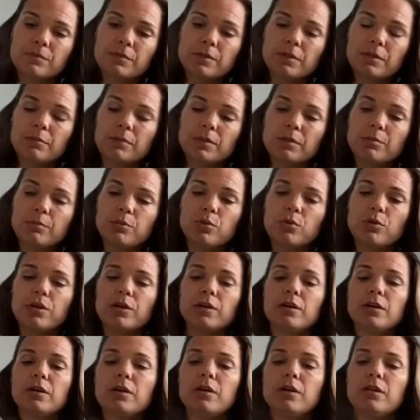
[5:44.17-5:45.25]
I'm gonna pour
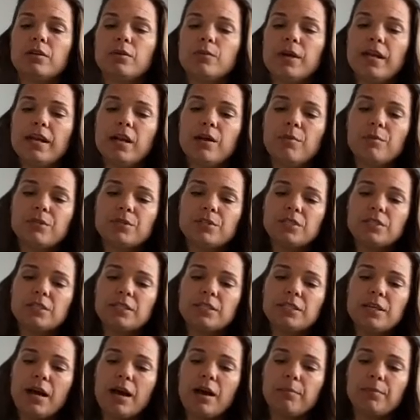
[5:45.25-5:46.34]
it all the way almost to the
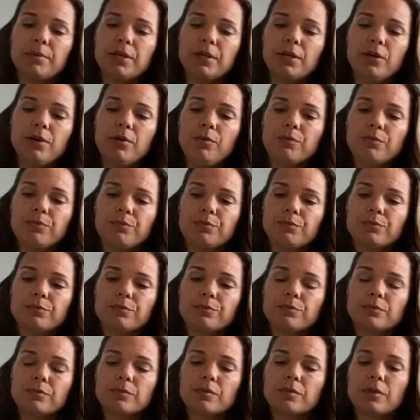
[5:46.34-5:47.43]
top here.
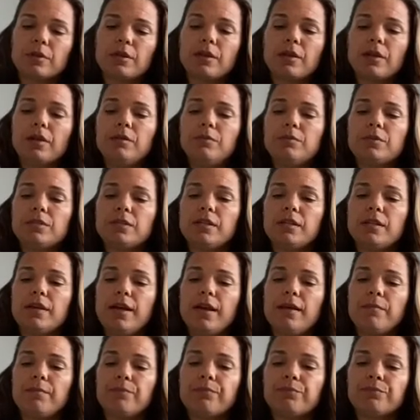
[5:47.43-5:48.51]
Okay, see
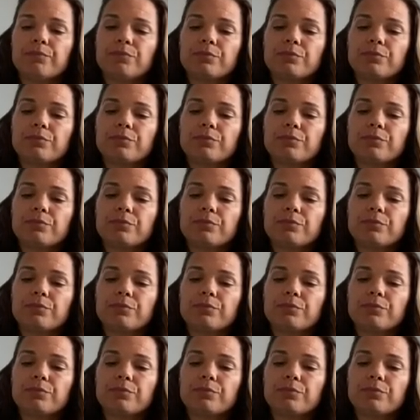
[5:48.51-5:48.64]
that?